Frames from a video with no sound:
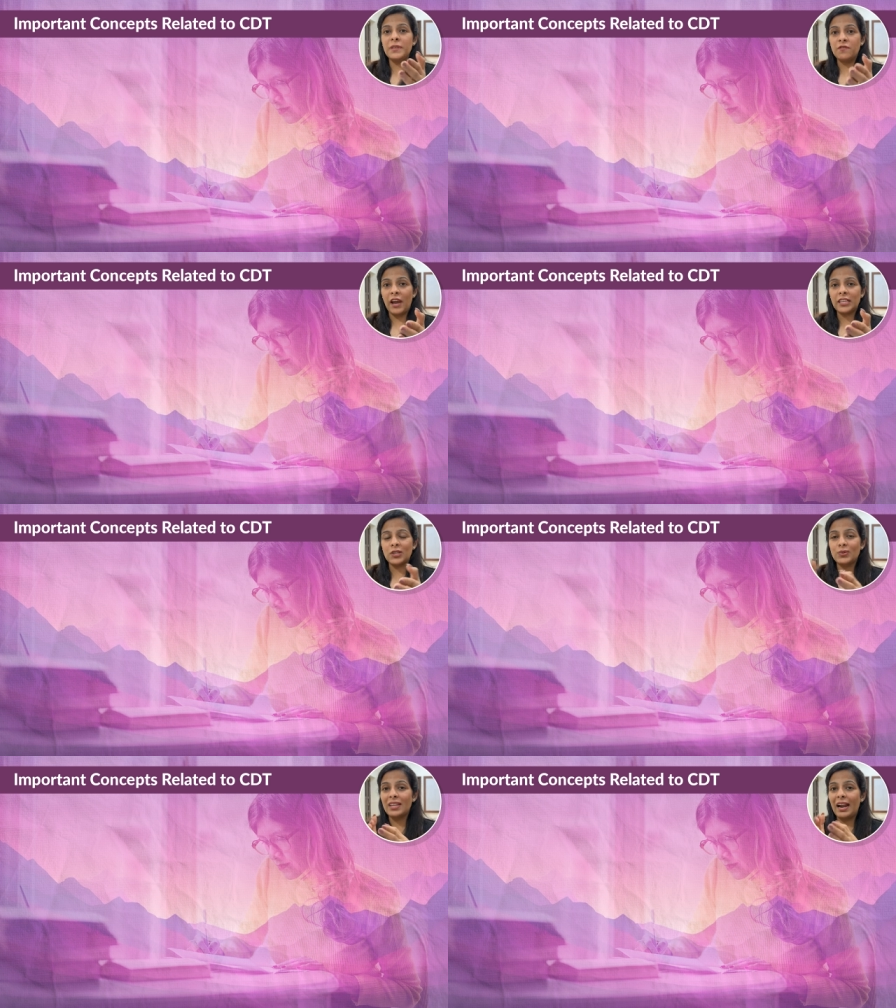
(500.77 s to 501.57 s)

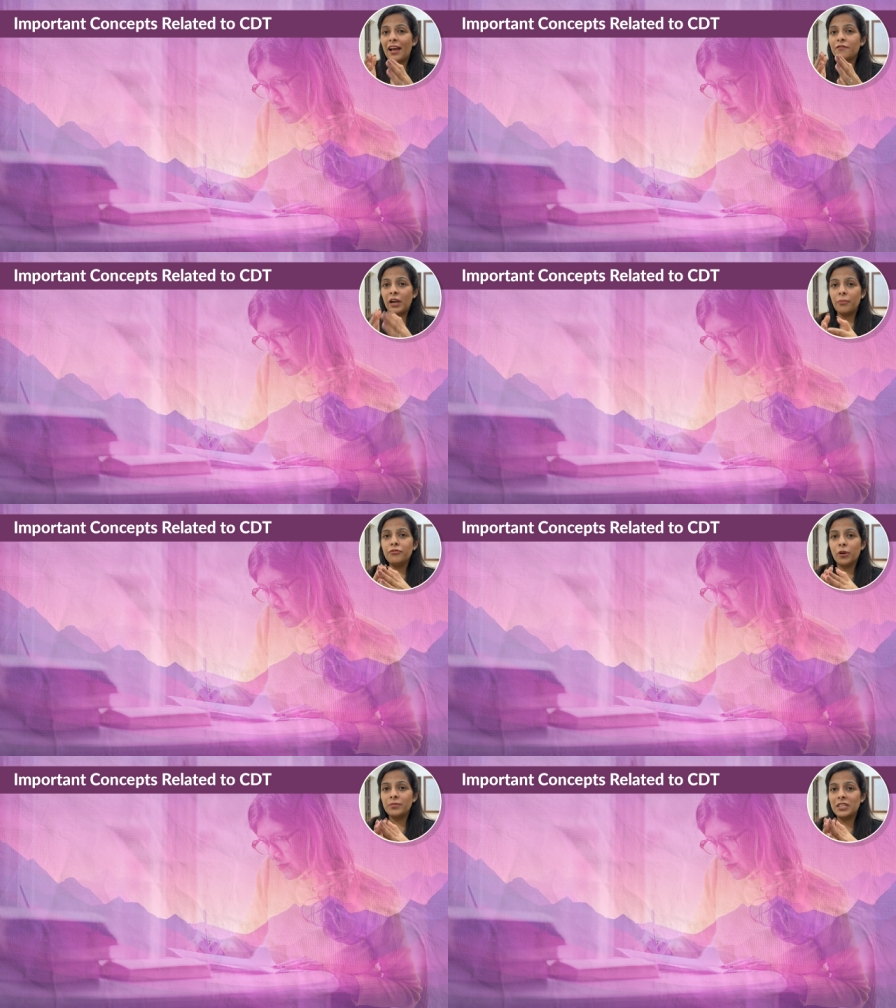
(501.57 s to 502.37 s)
PYQs that have come
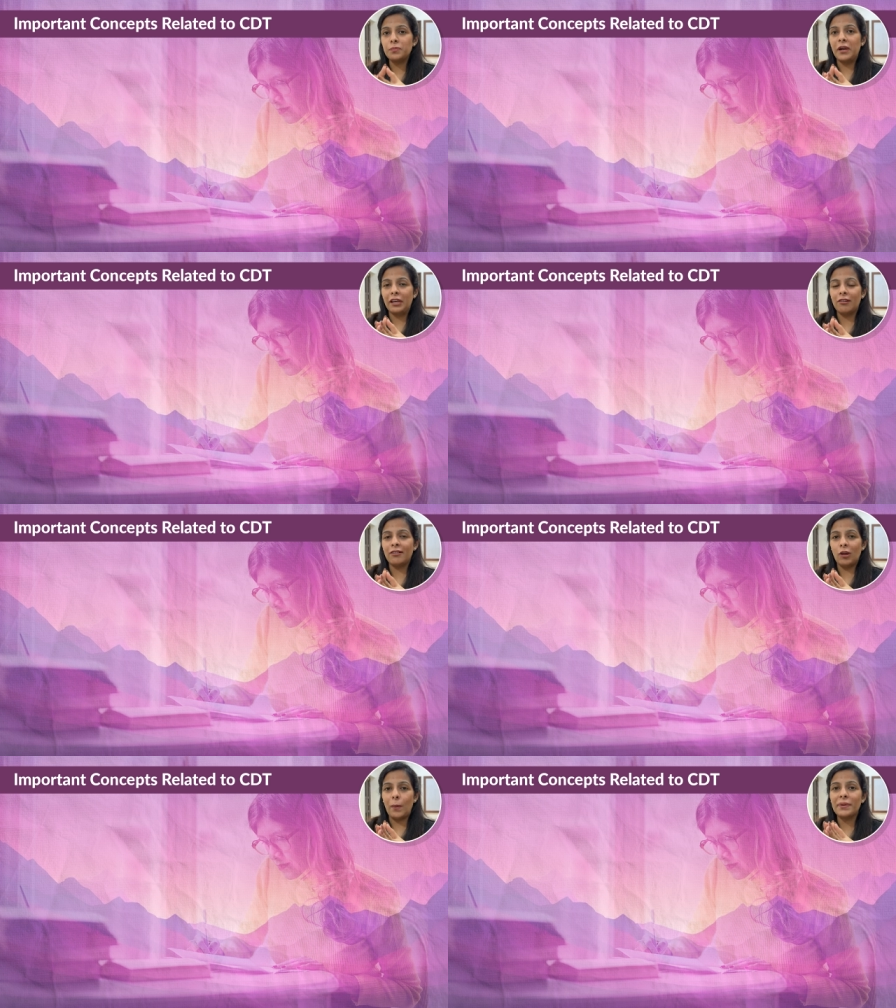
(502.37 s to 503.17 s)
from this
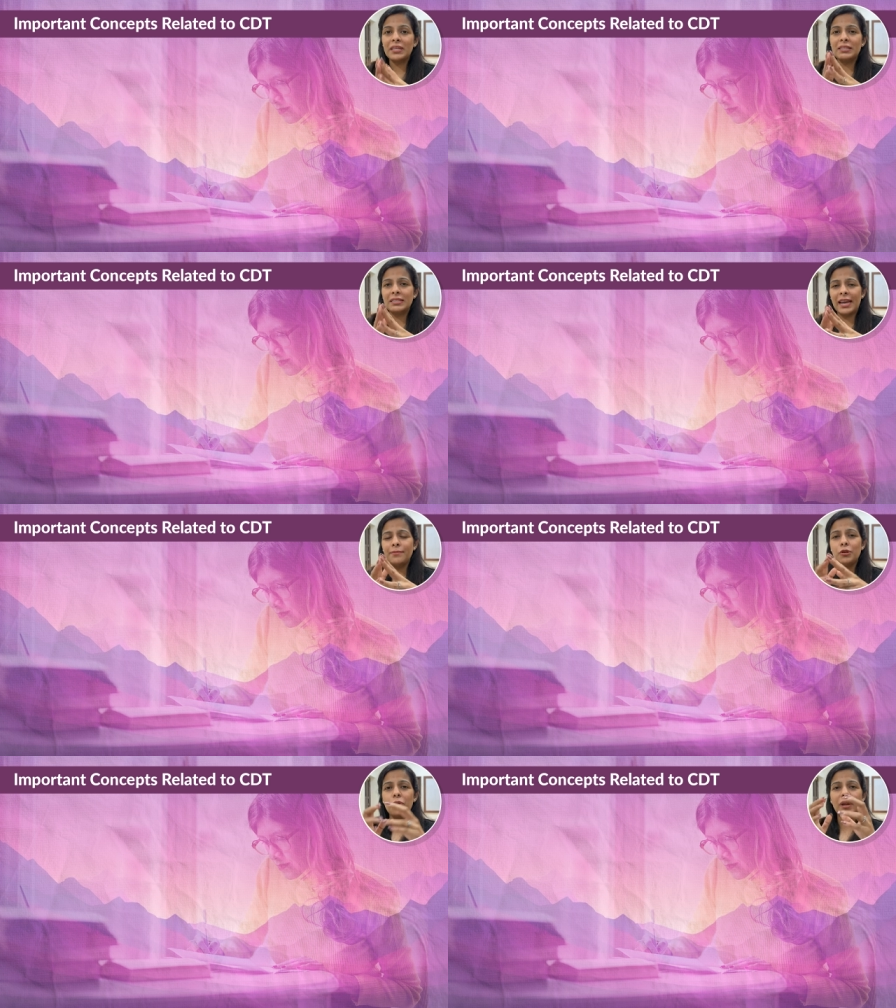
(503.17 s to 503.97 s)
particular topic, it's
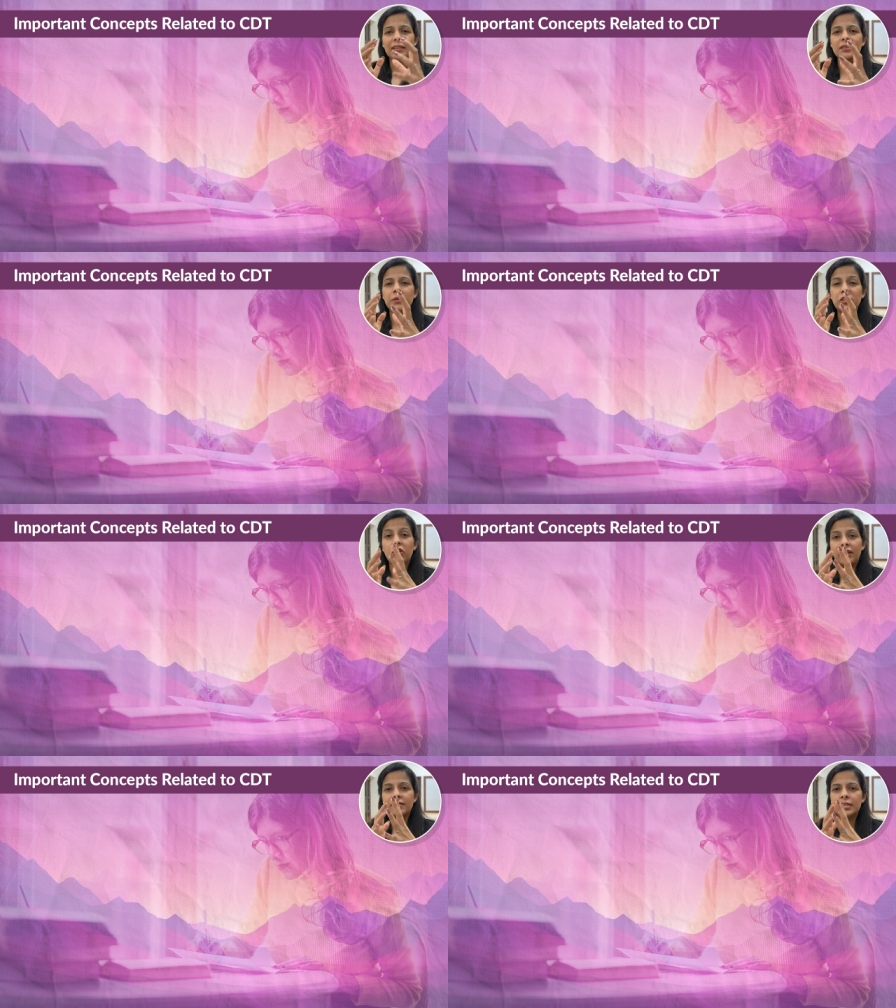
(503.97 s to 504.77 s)
time to look at some
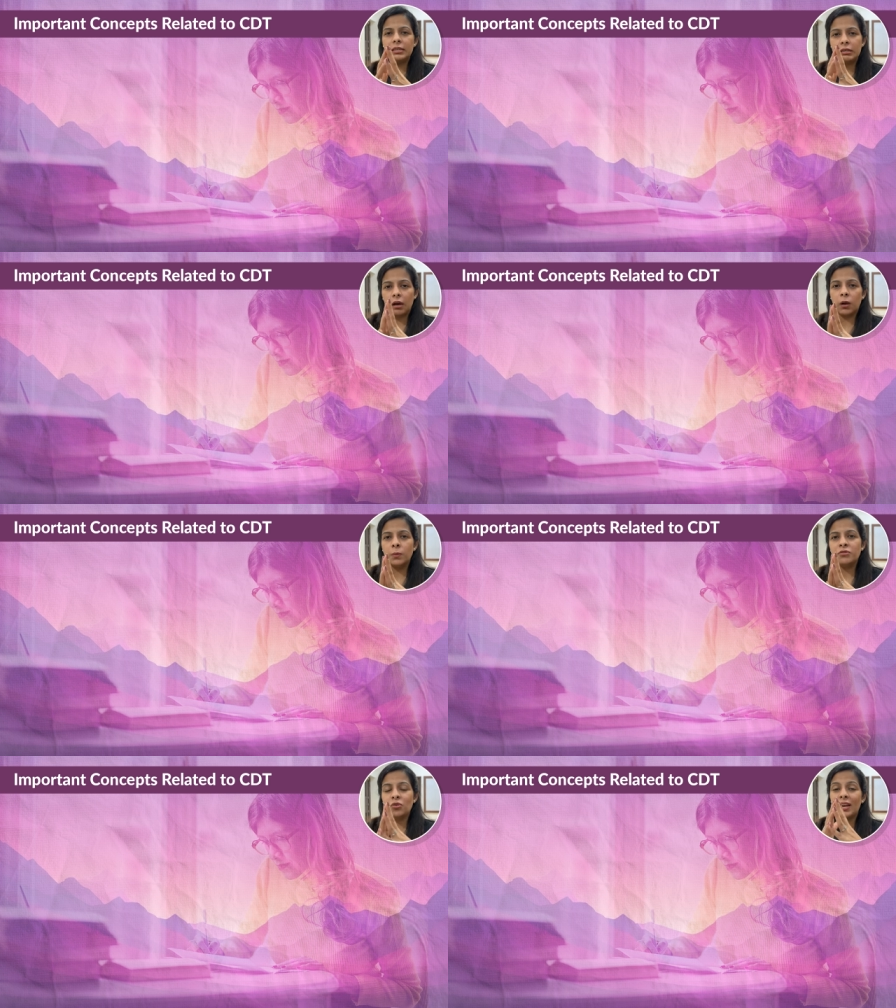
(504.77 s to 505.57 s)
interesting
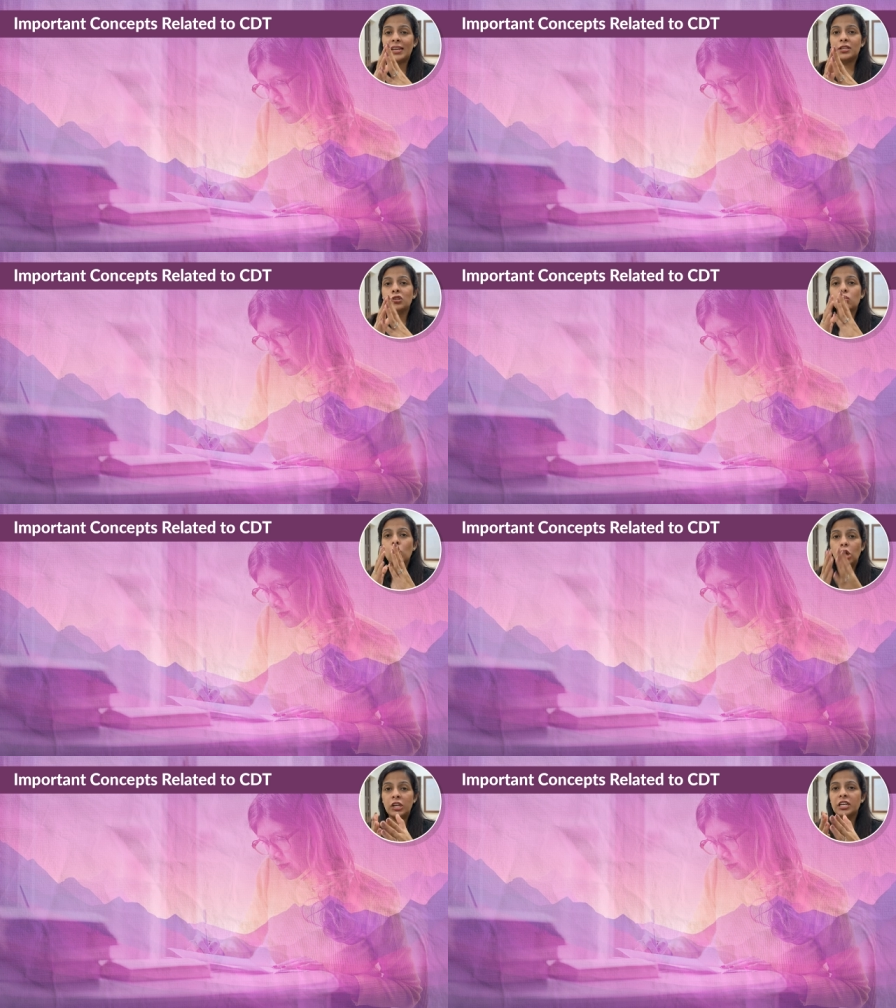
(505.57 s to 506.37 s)
terms related to
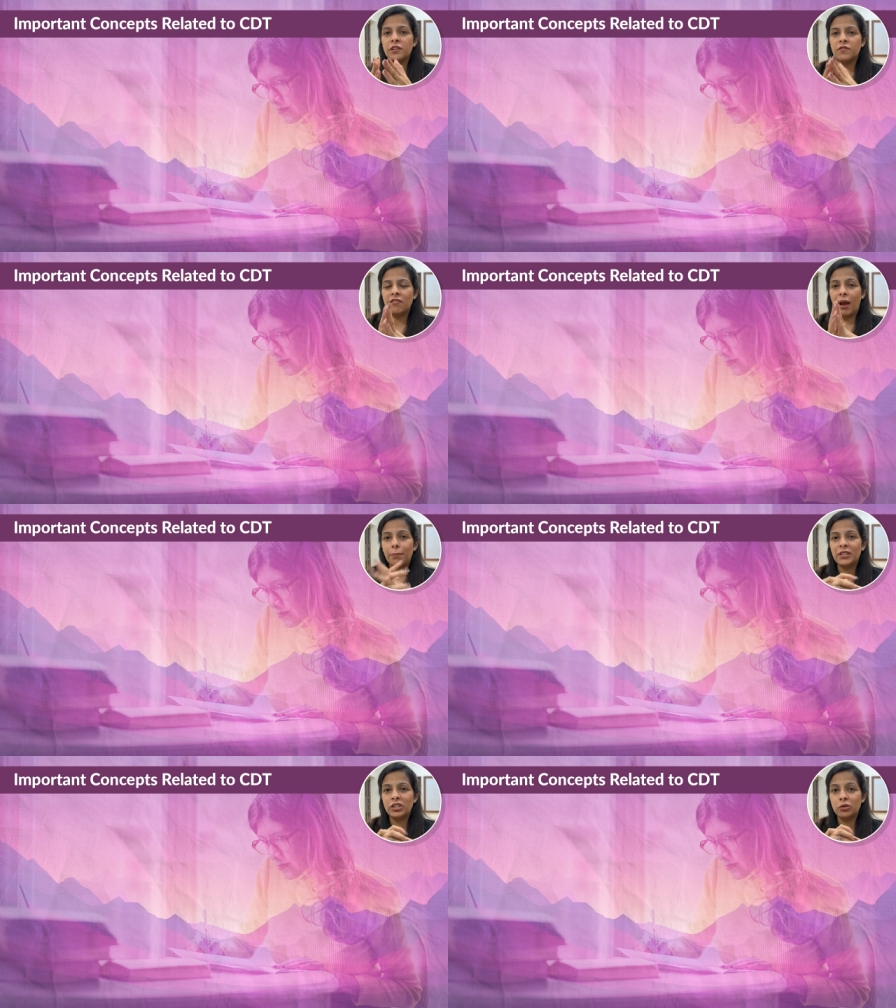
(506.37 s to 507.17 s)
cognitive
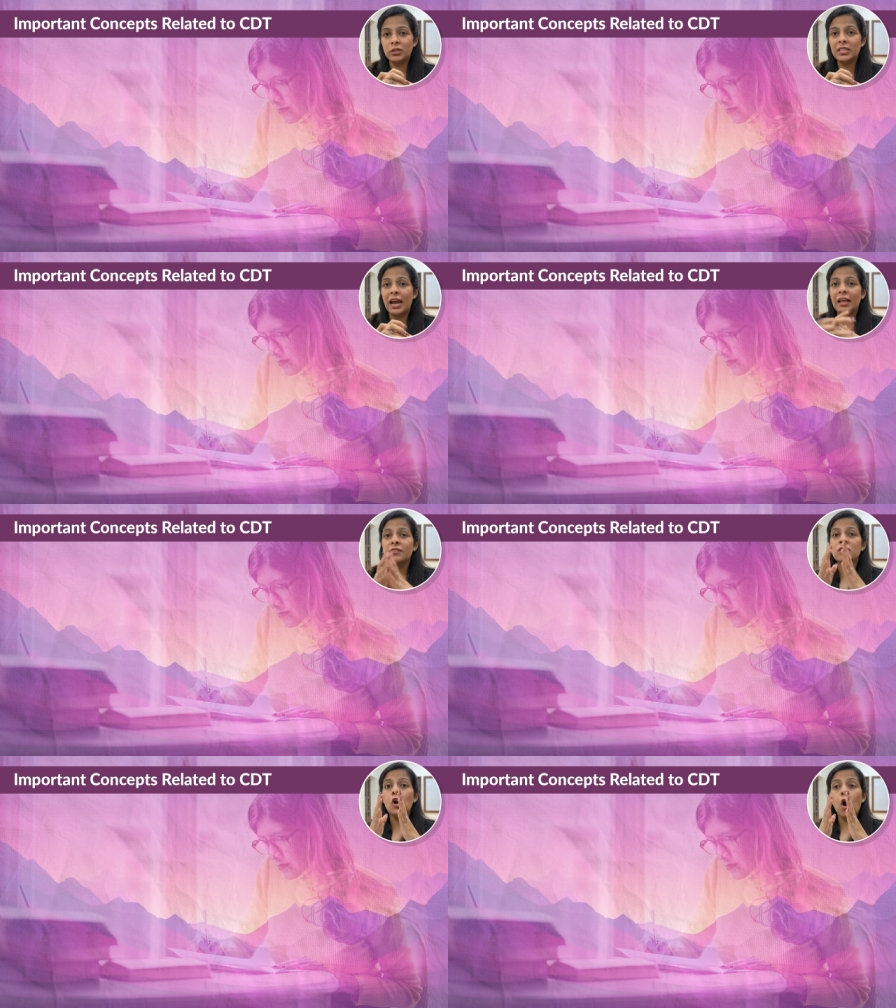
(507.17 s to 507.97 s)
development theory that has